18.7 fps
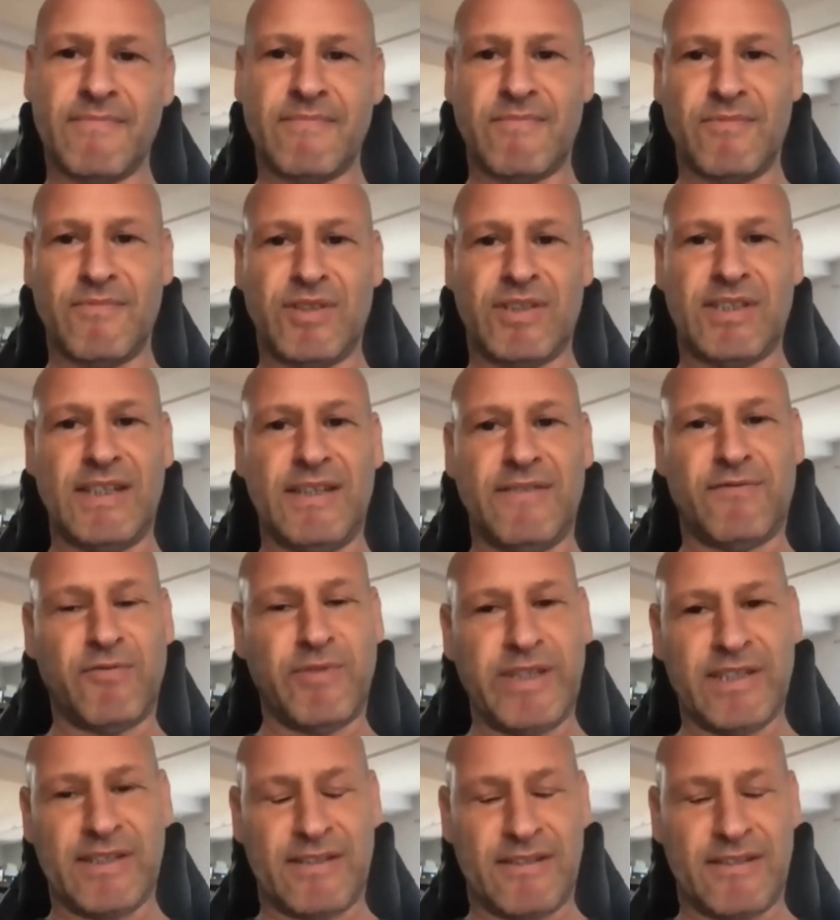received
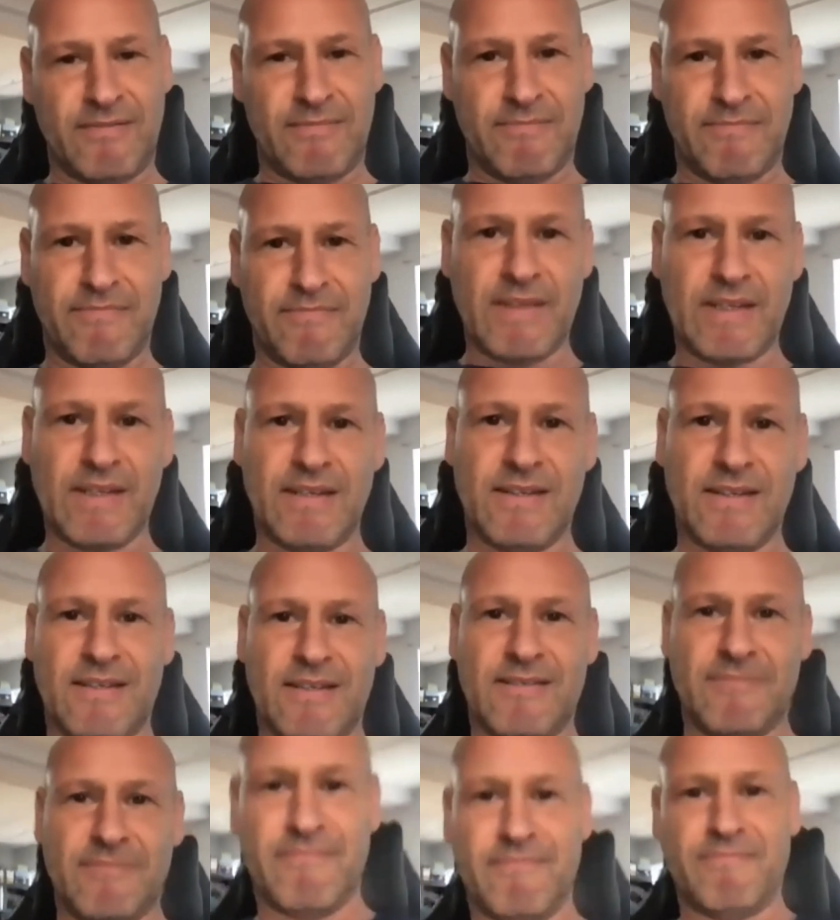wisdom,
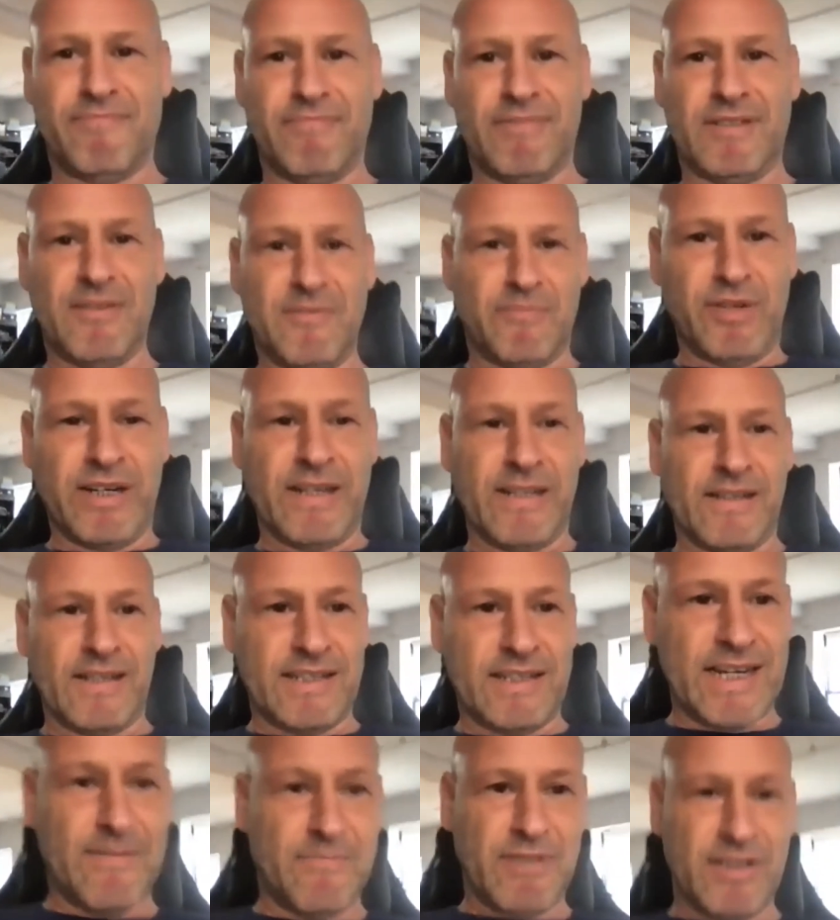bringing the
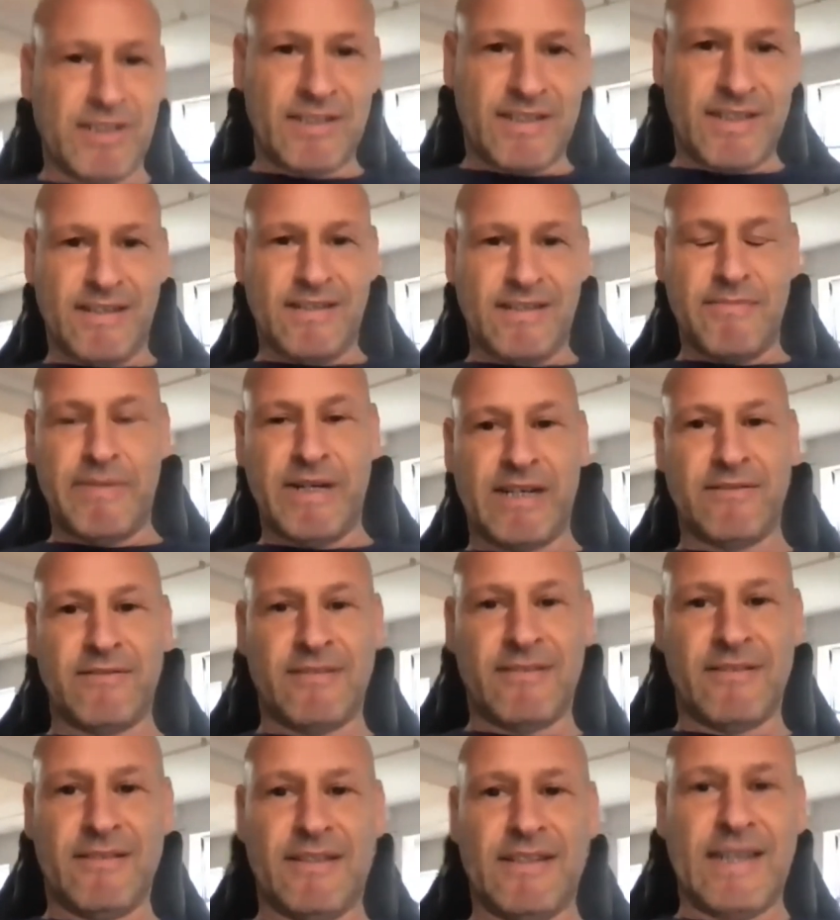tablets down the
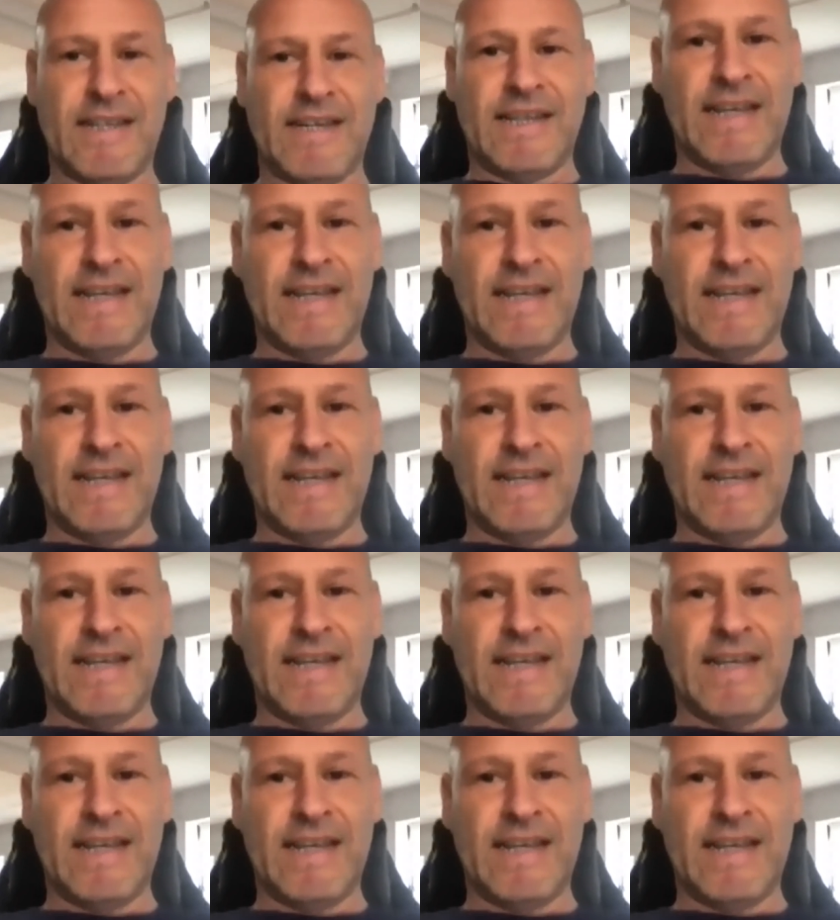mountain,